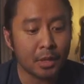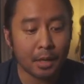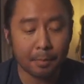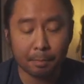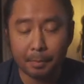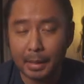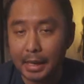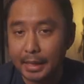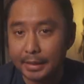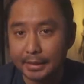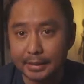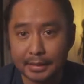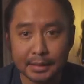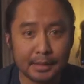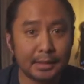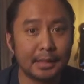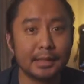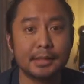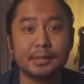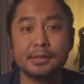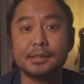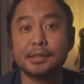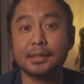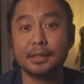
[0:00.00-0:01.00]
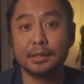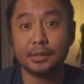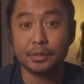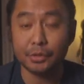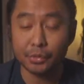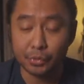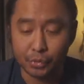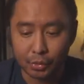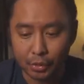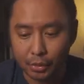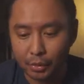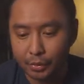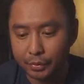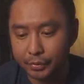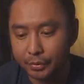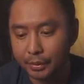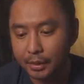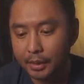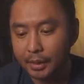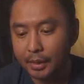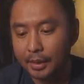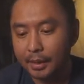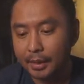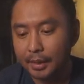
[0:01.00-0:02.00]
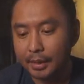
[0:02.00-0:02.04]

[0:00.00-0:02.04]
a body, a lens, and the drone.